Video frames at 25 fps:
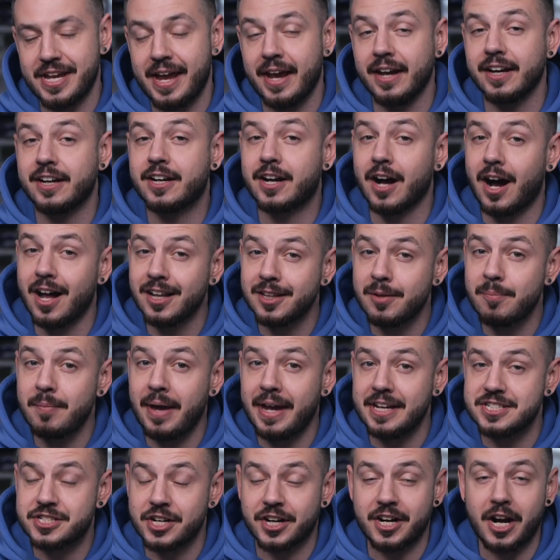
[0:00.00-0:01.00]
and
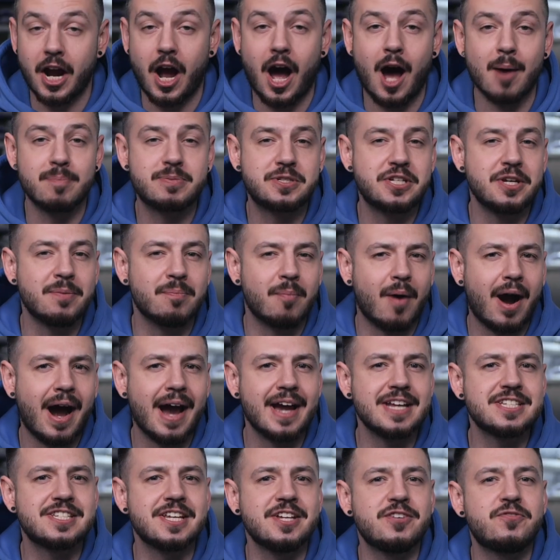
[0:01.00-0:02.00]
collimator
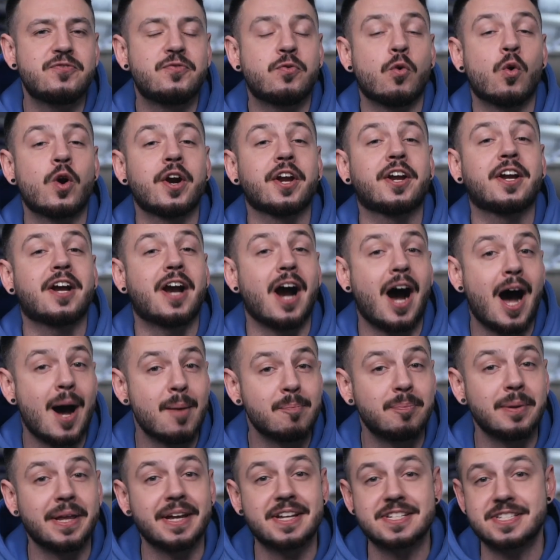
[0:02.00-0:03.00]
optimize it for
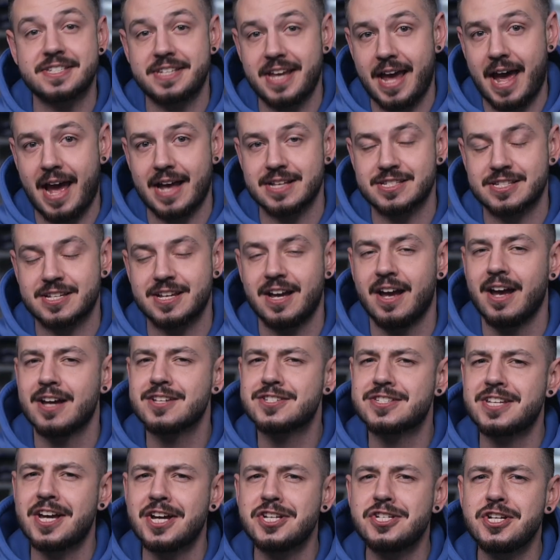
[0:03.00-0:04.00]
complex tasks
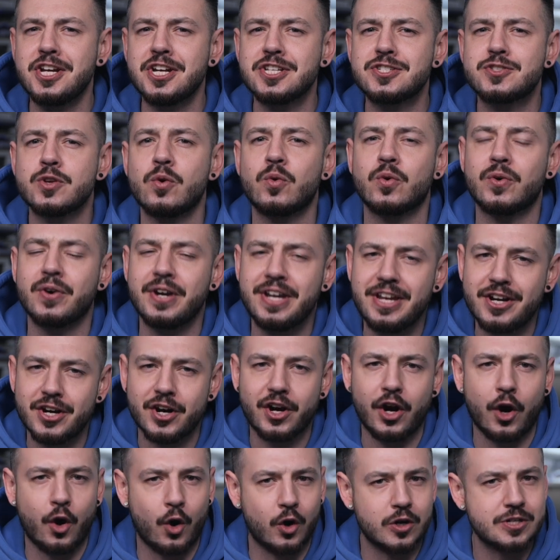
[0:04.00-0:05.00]
such as
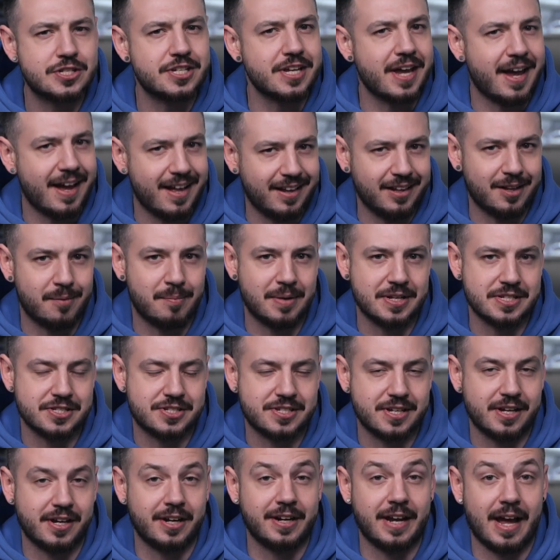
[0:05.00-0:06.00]
rare earth
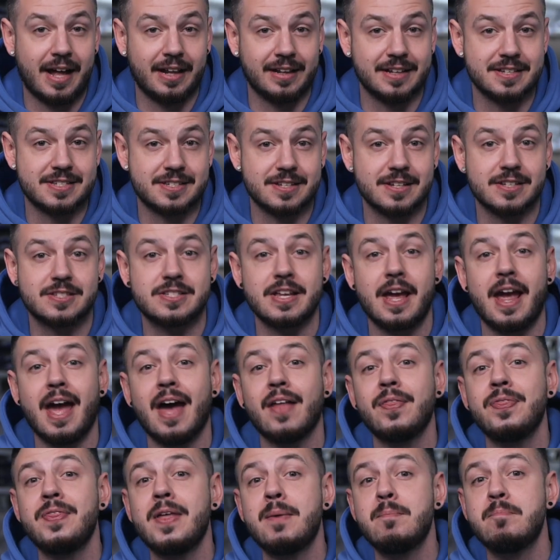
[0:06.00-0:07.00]
elements analysis
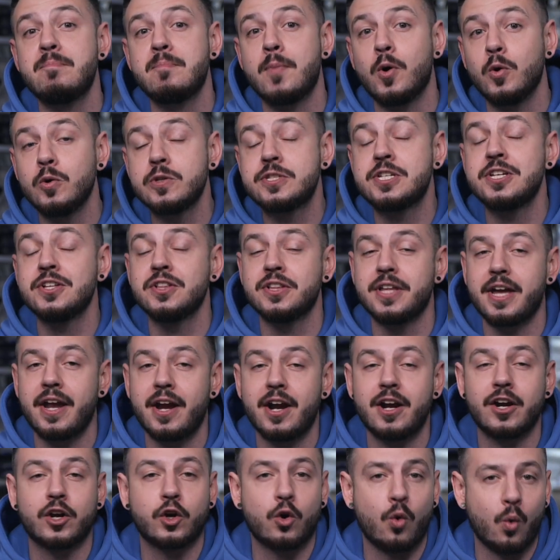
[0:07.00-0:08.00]
and the
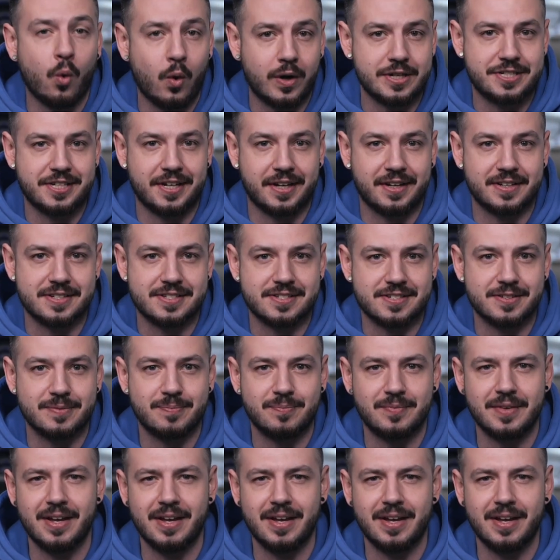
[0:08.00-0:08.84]
multi-layer coatings.